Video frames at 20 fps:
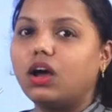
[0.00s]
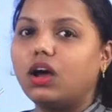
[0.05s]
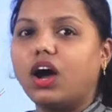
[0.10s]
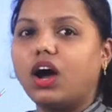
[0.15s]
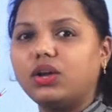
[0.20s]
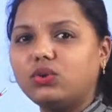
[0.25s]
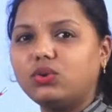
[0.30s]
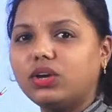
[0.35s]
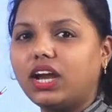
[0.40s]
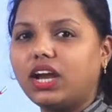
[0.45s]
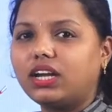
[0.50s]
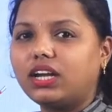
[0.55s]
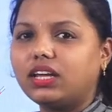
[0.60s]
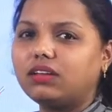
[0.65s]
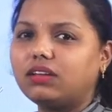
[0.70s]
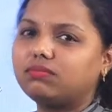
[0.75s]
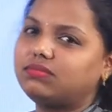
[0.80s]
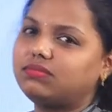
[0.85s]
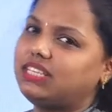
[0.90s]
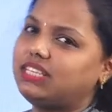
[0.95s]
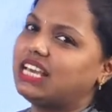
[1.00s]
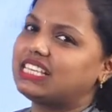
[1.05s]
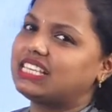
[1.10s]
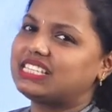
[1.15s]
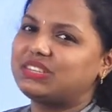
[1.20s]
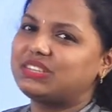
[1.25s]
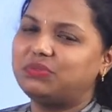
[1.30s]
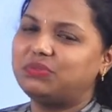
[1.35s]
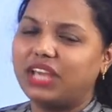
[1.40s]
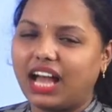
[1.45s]
Are you getting? Yes,
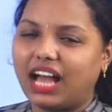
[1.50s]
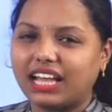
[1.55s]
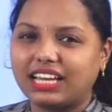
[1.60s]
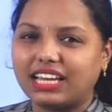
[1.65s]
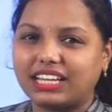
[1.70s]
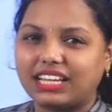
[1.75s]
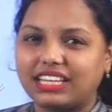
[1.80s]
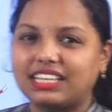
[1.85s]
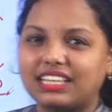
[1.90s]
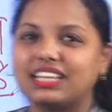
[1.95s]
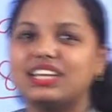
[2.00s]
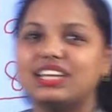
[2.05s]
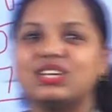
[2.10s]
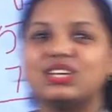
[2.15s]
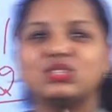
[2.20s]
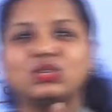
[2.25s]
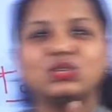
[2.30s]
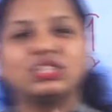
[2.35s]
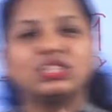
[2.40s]
we are getting. So